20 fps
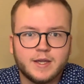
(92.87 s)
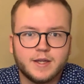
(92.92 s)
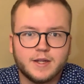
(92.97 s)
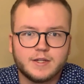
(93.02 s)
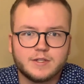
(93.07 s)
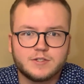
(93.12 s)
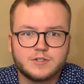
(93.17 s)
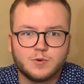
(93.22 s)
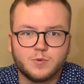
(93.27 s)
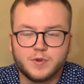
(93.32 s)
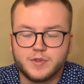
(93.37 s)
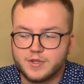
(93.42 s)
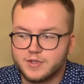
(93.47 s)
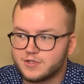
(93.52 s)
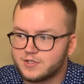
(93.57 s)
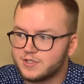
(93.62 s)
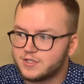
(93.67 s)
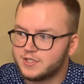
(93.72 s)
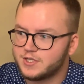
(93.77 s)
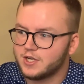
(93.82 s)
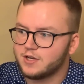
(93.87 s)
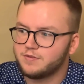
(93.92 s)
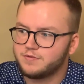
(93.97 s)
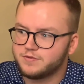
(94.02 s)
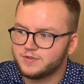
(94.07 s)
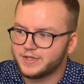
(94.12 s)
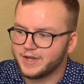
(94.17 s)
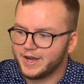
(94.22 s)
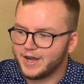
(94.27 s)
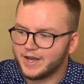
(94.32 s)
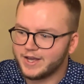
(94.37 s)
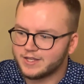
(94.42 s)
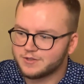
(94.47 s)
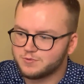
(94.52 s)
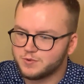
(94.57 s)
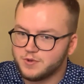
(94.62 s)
And so when the self dies,